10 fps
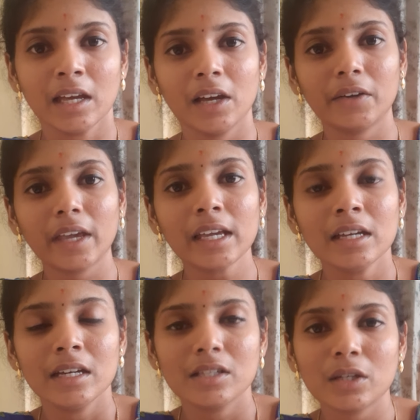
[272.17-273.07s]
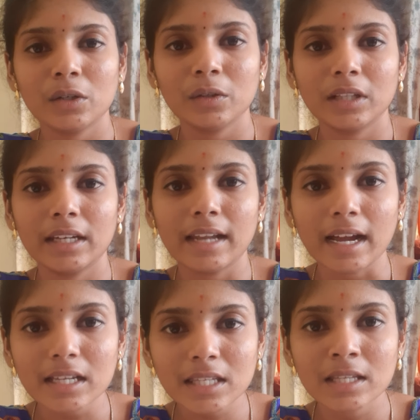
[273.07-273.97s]
Okay, so the
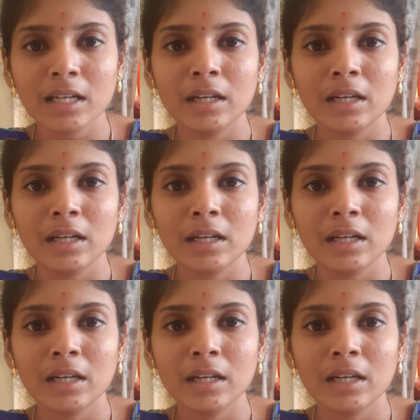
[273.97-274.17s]
lungs